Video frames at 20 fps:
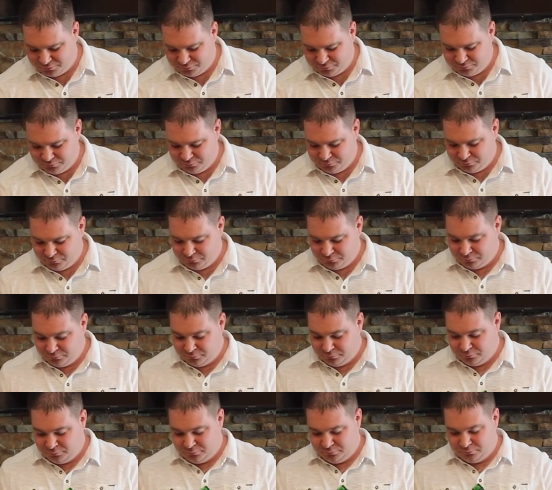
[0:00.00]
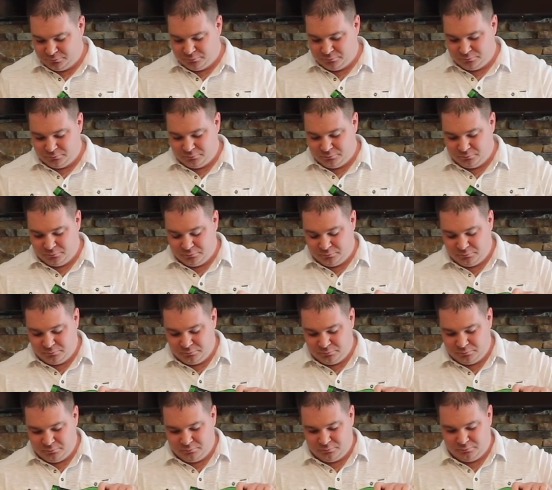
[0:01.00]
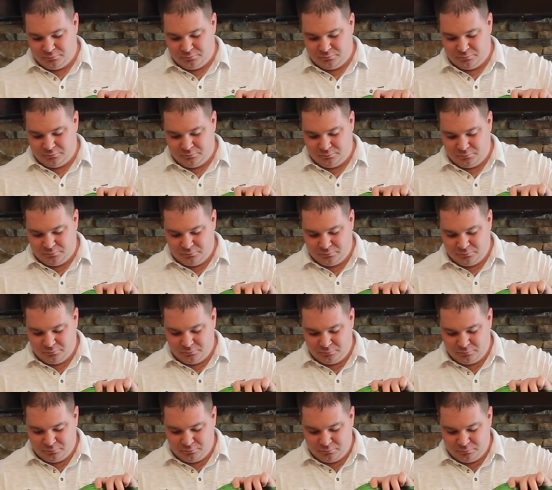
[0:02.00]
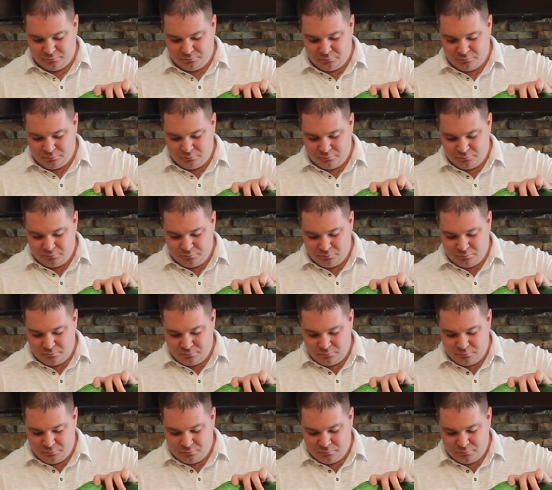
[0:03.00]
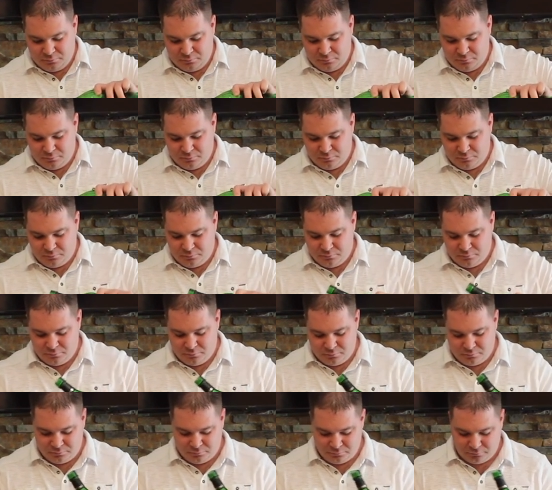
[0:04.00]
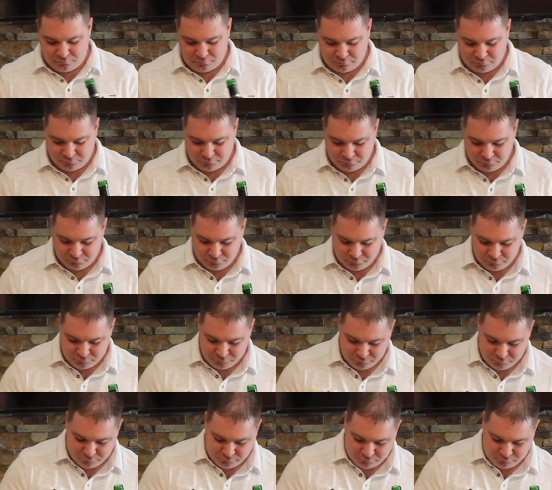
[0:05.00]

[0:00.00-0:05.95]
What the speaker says: (no one is talking)